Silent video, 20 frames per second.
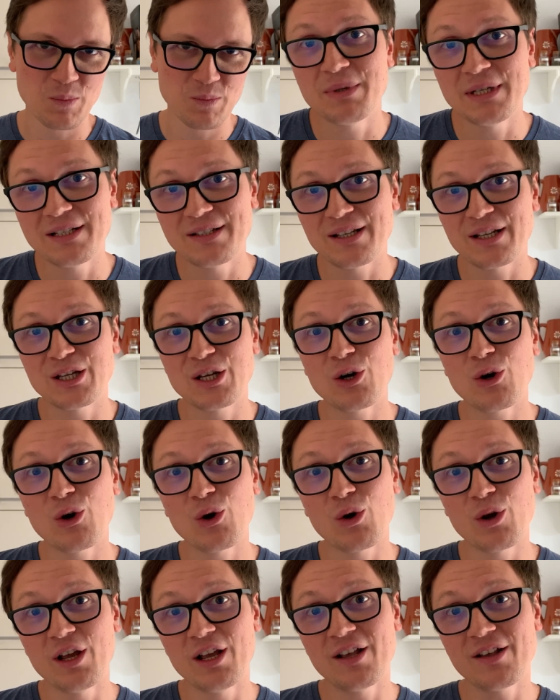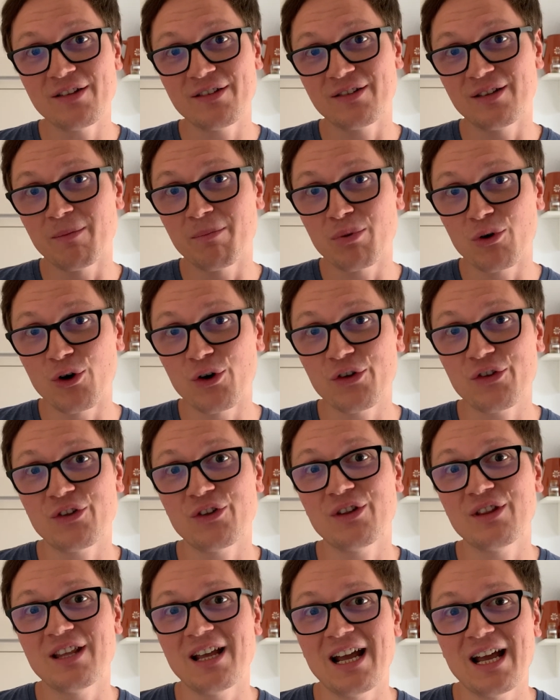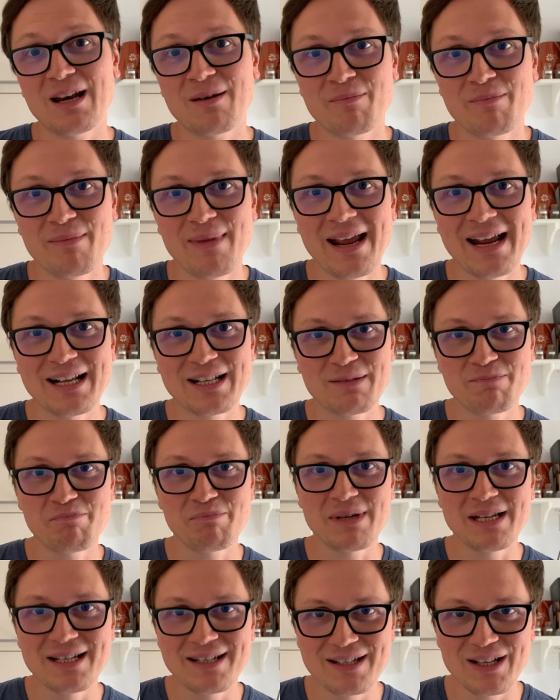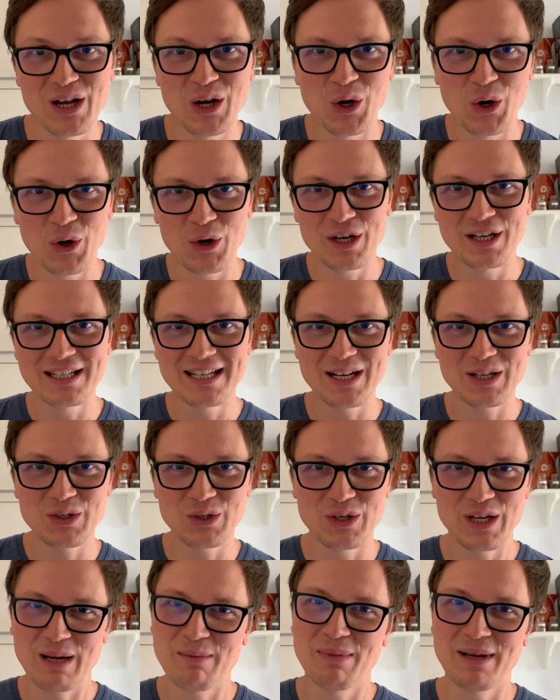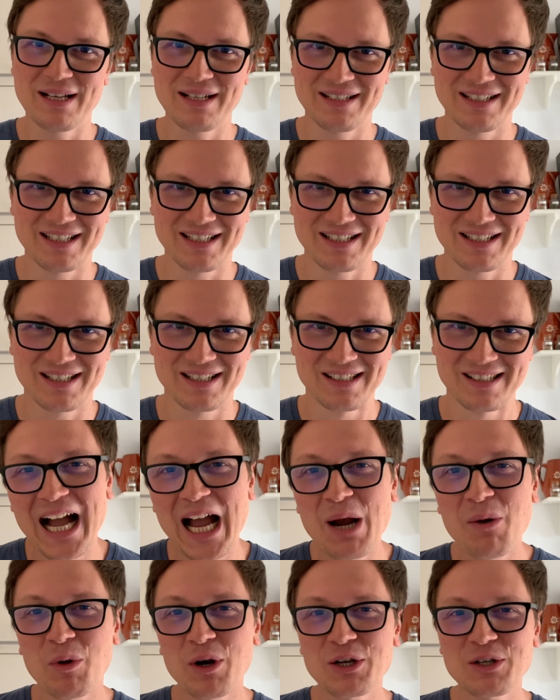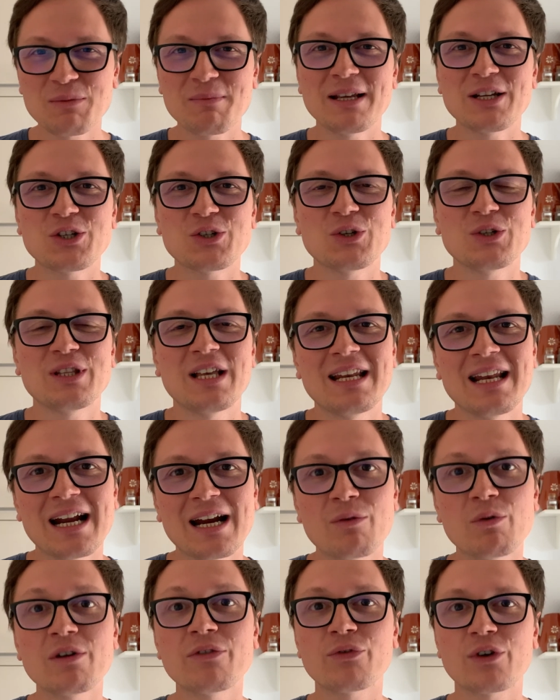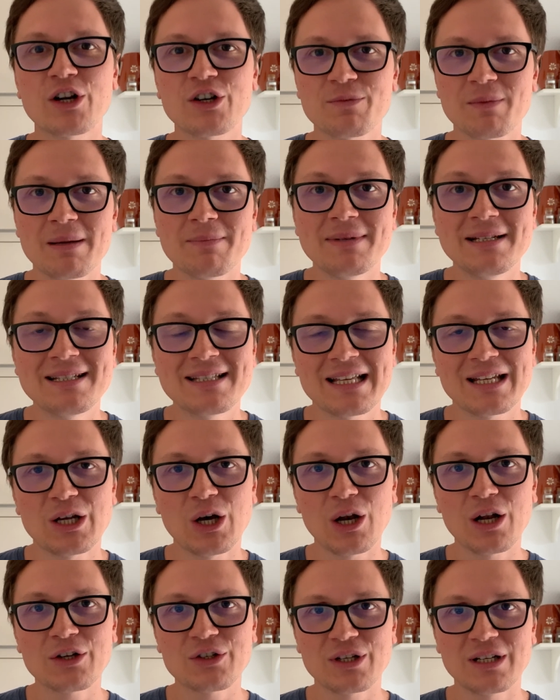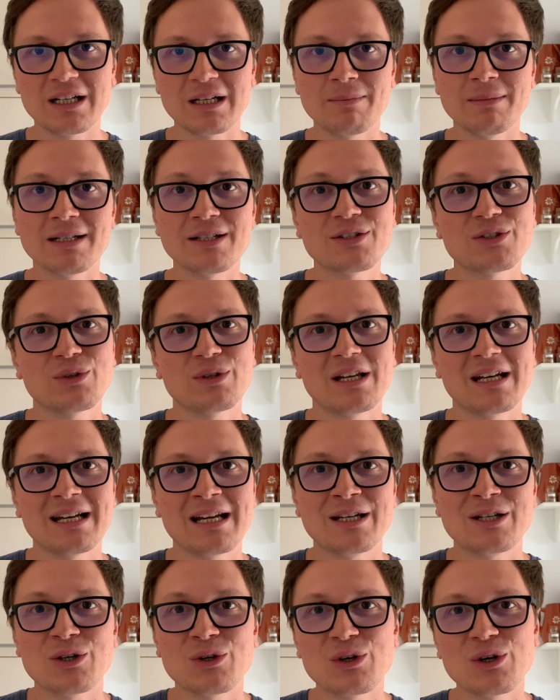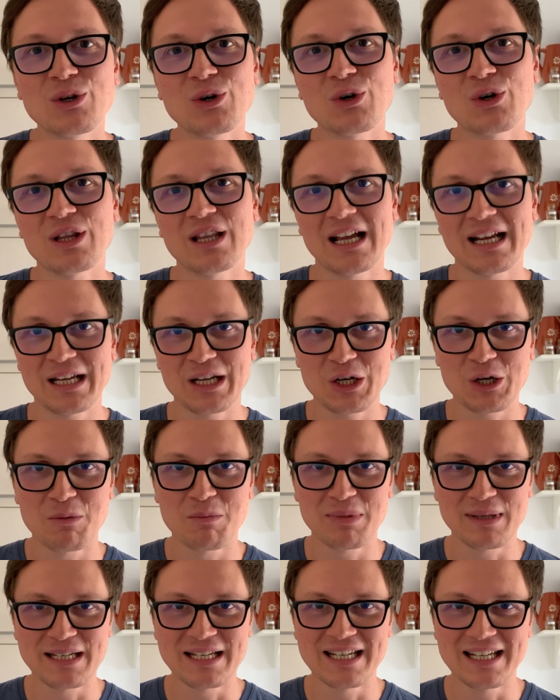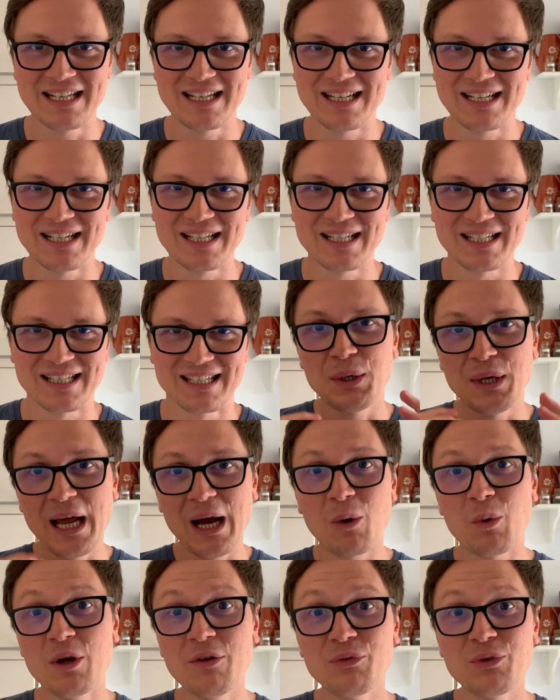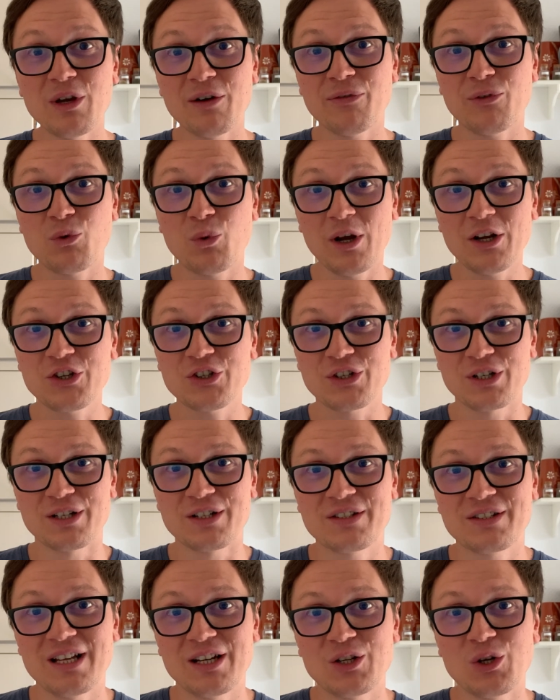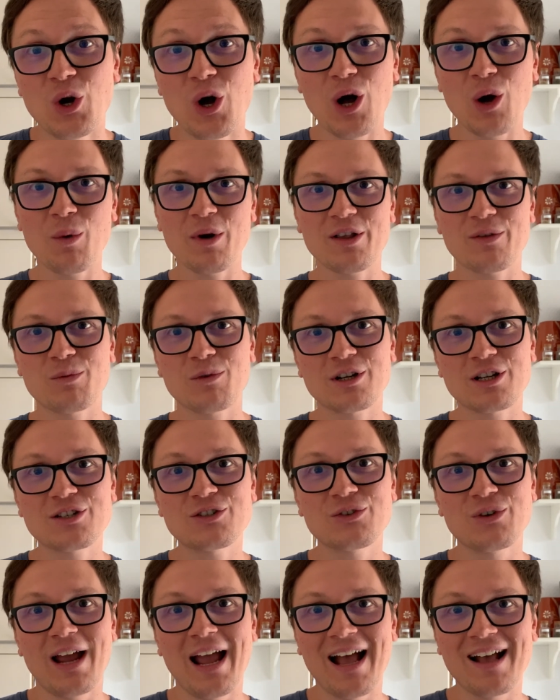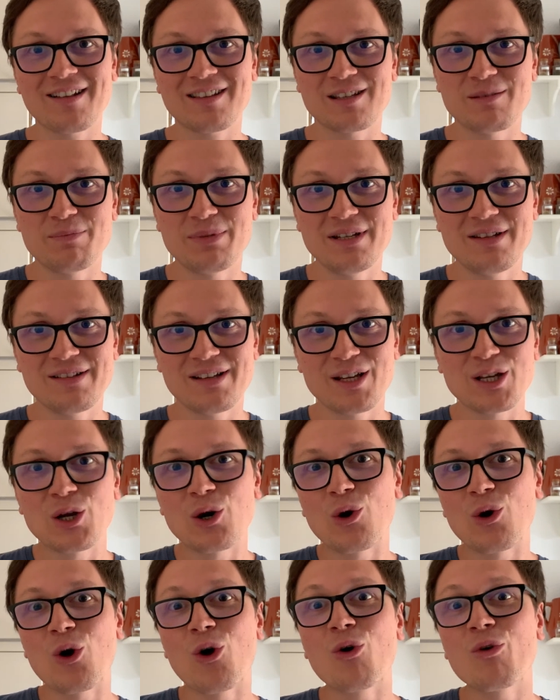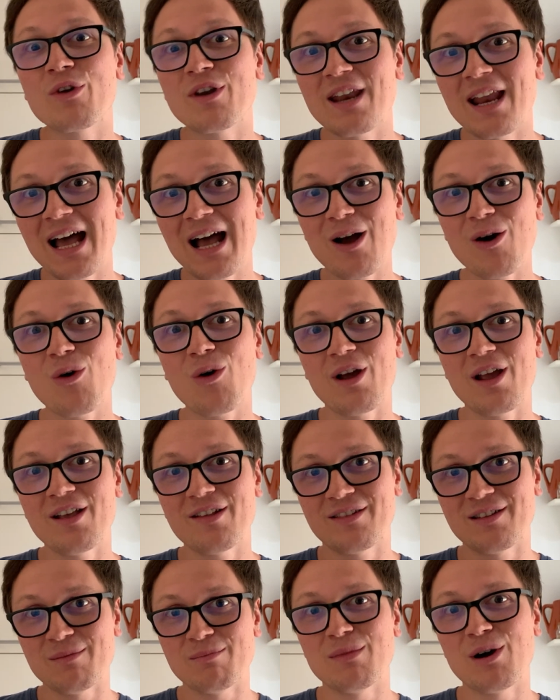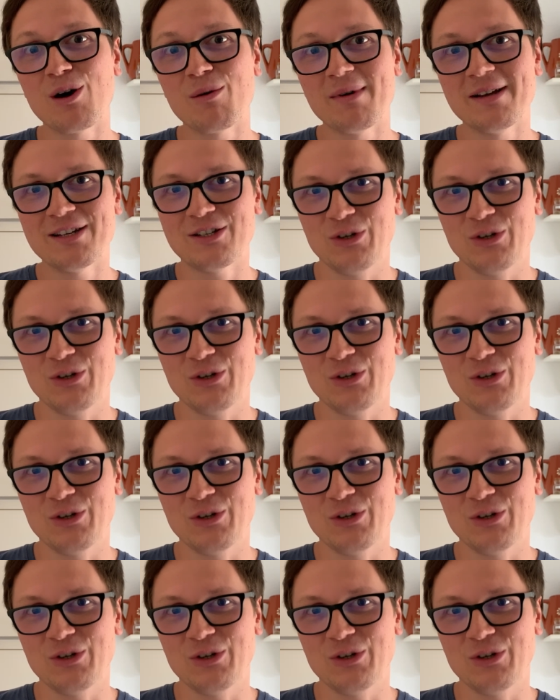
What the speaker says: Pizzaiolo is the person that makes pizza on a day-to-day basis. I wanted to make sure that I refresh my pizza knowledge a little bit so that I don't look like a complete idiot. Now, if you have questions that you always wanted to ask the pizzaiolo, now is the moment